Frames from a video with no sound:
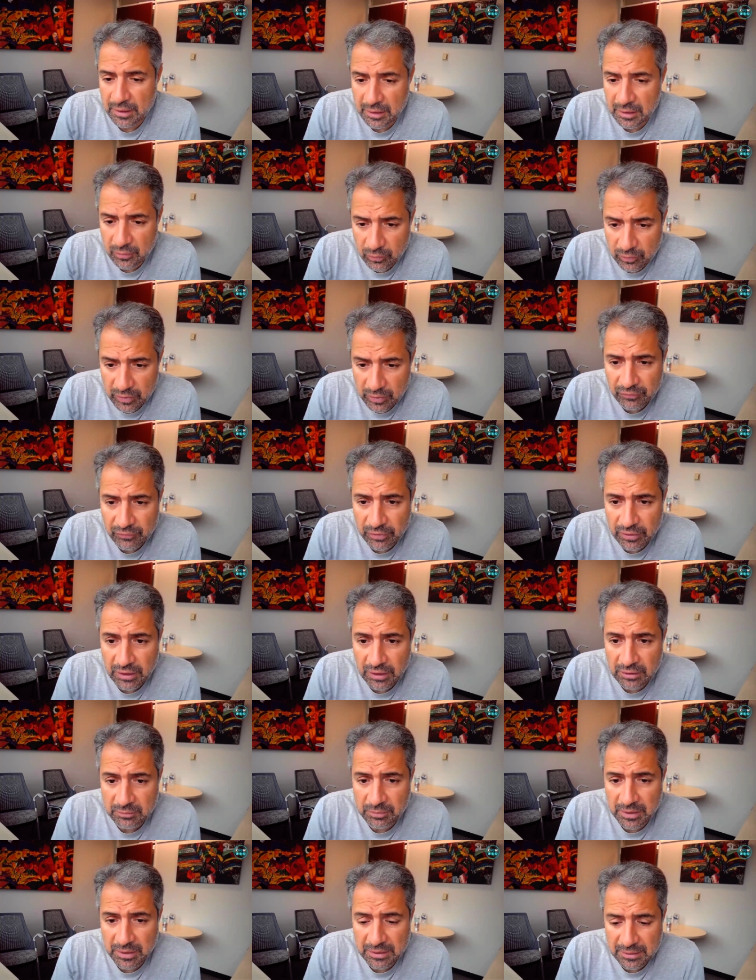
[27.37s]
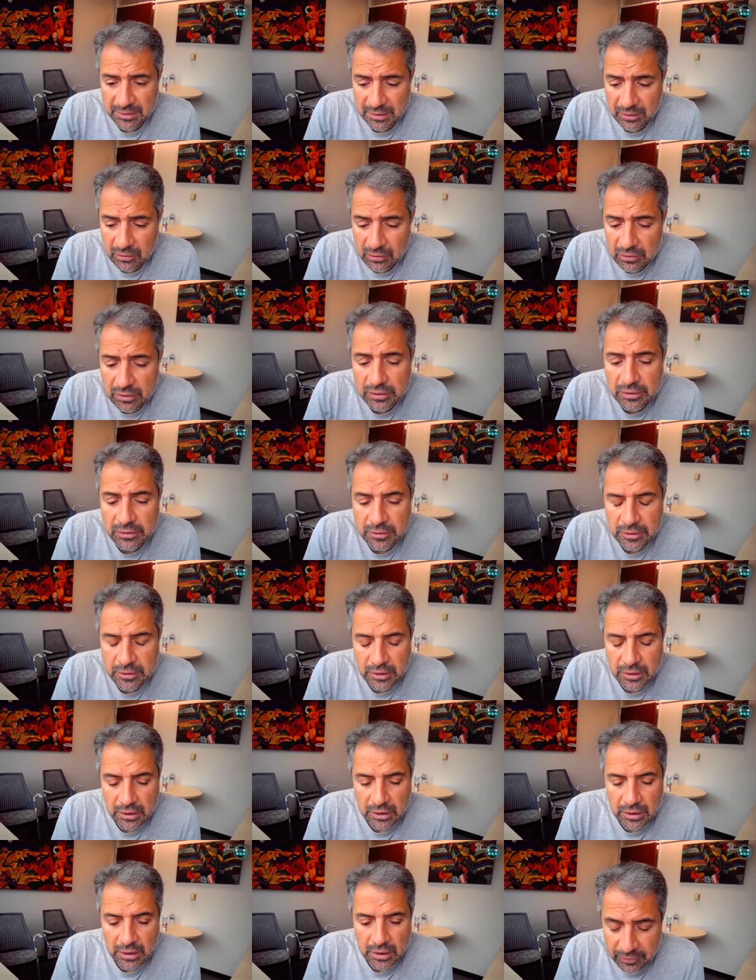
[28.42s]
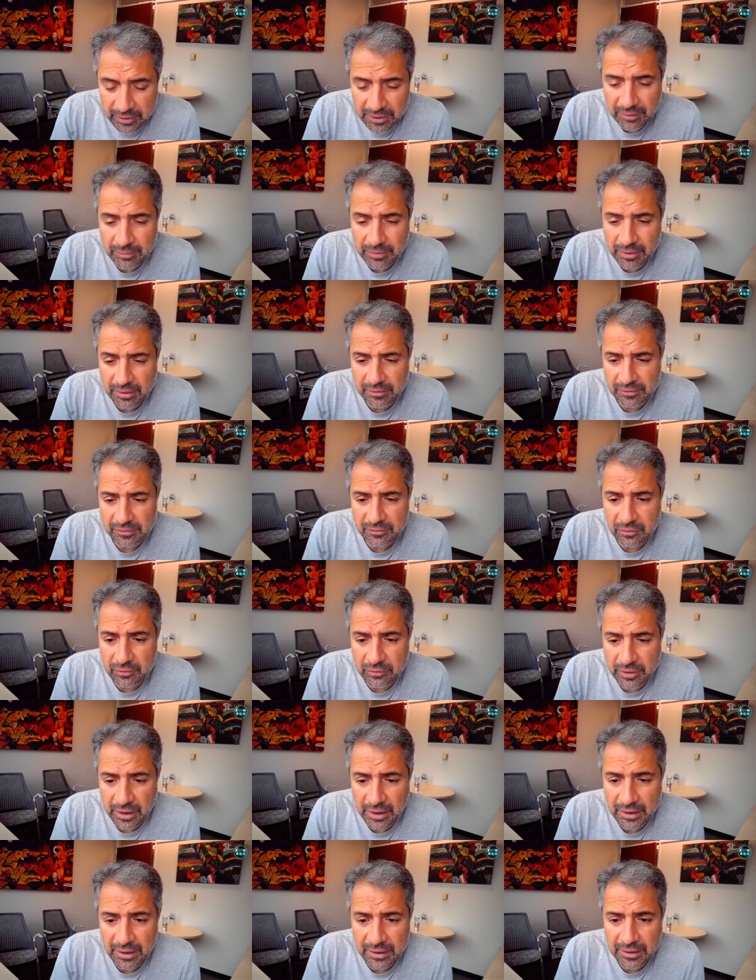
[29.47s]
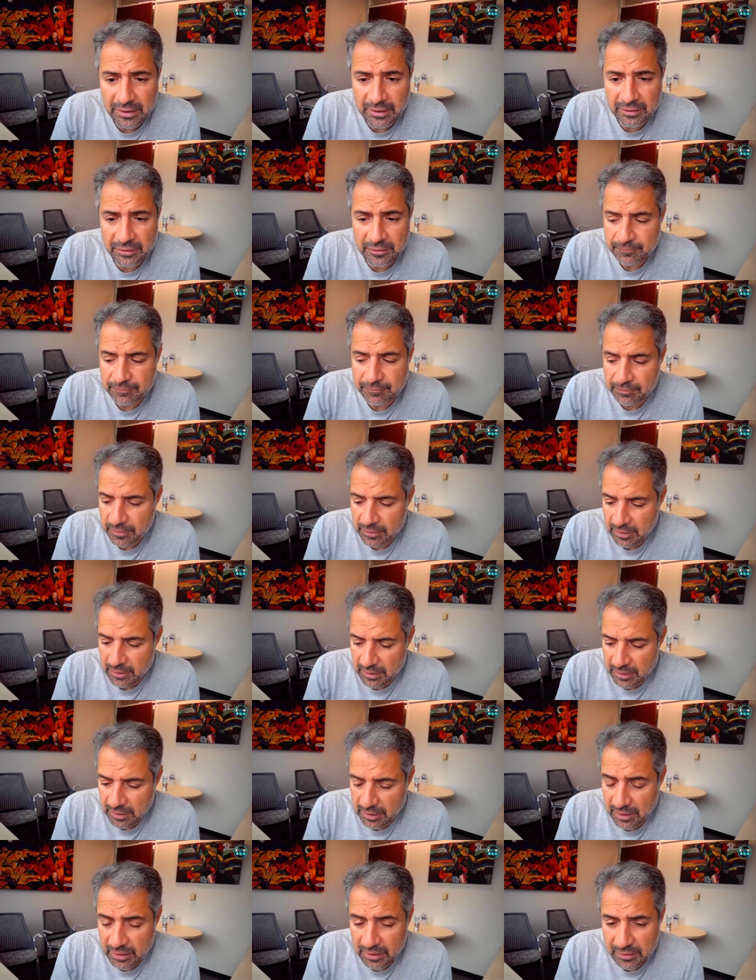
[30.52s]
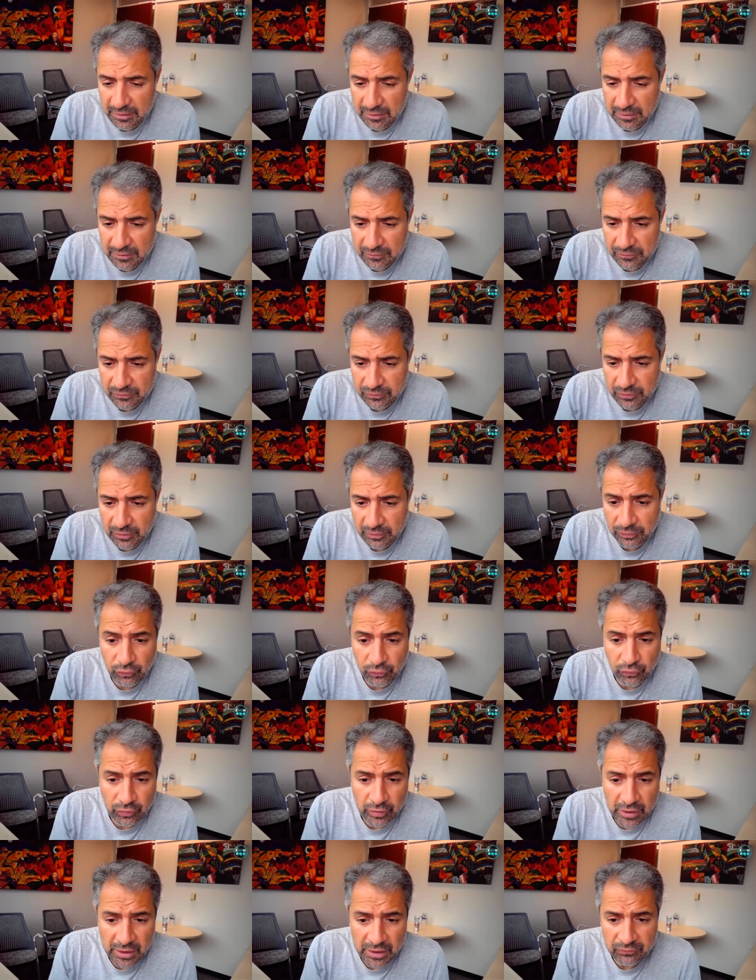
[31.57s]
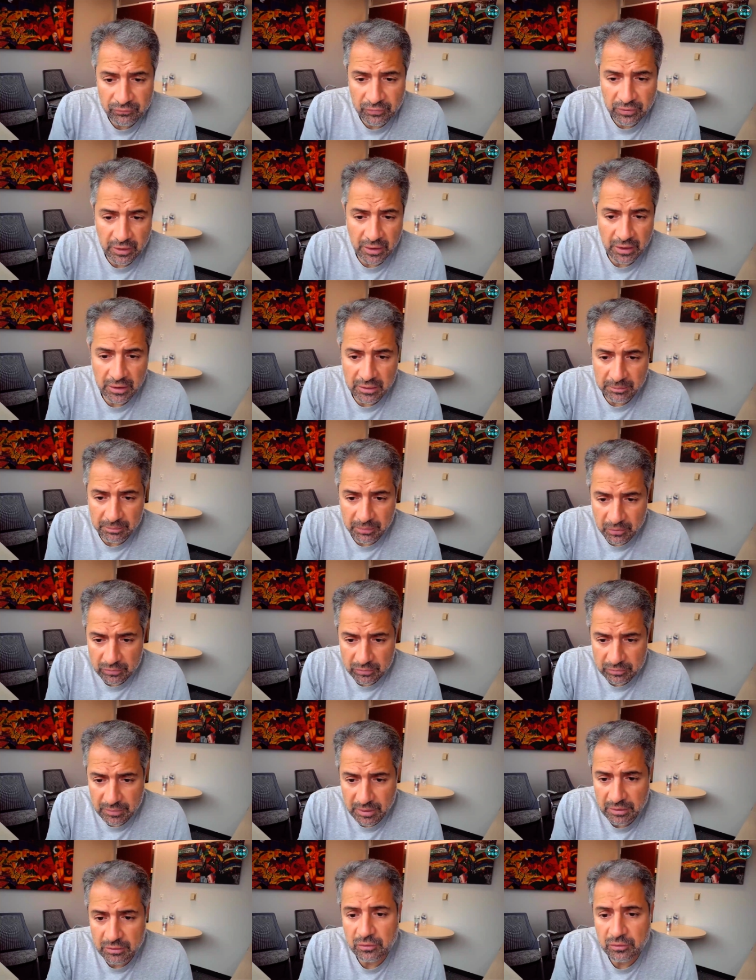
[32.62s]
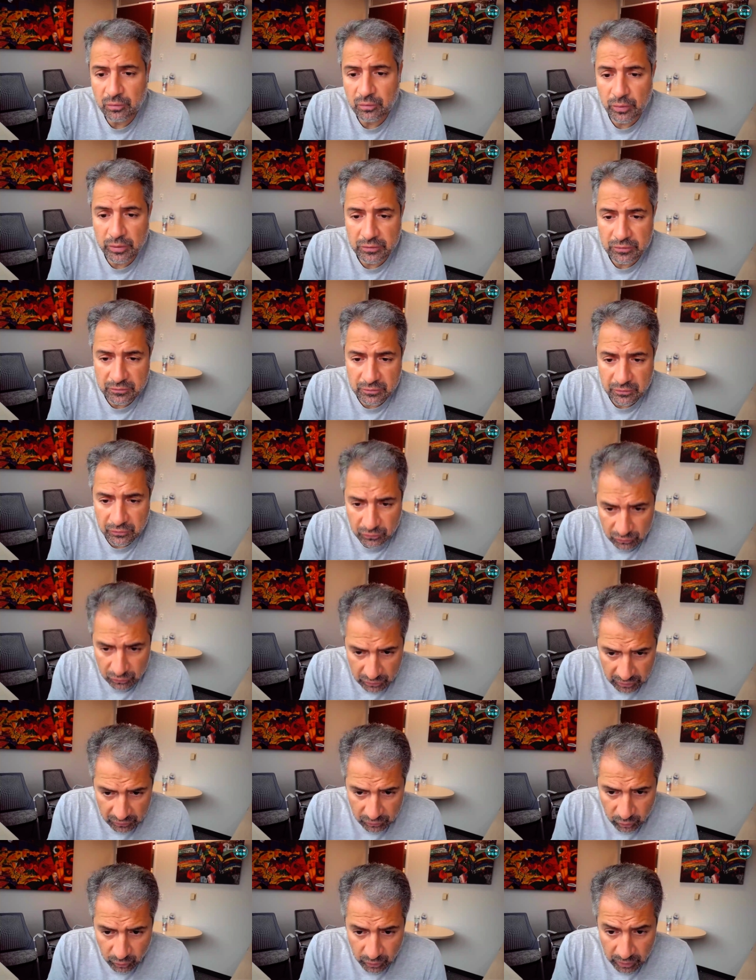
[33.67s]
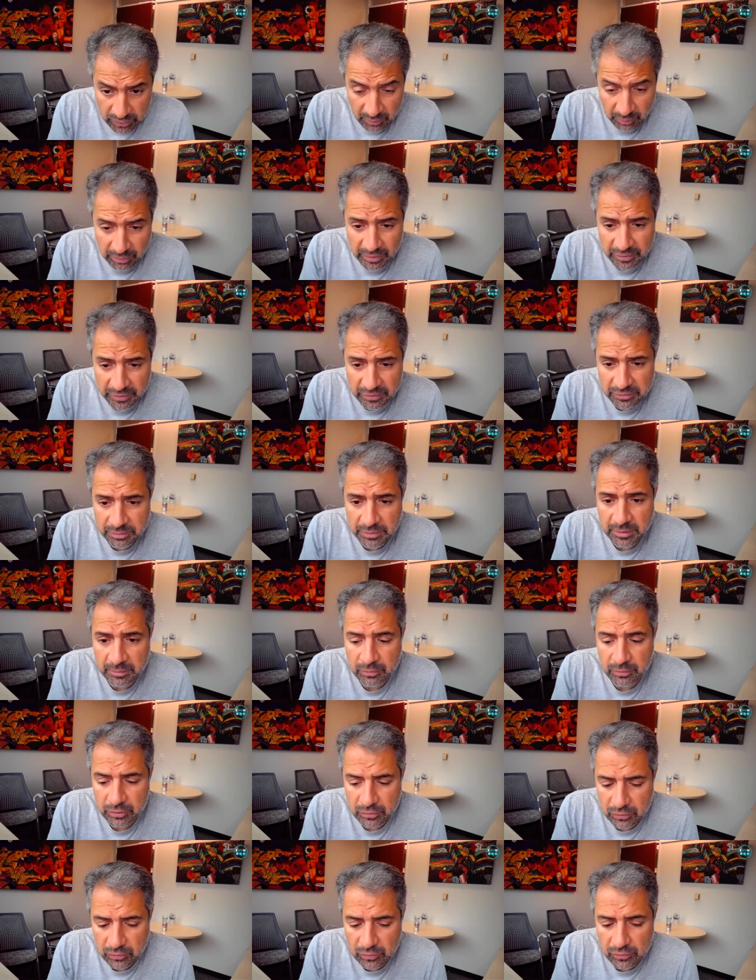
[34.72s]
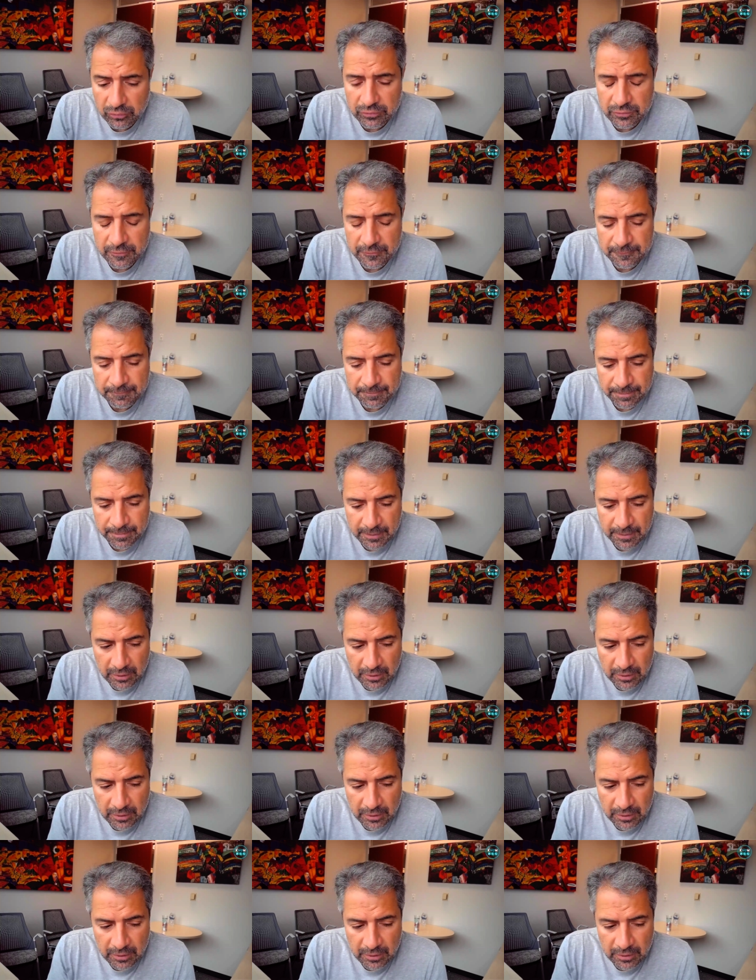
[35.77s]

However, in particular, the leukemic or ALL is derived in a bone marrow, which is a source where the blood is being produced.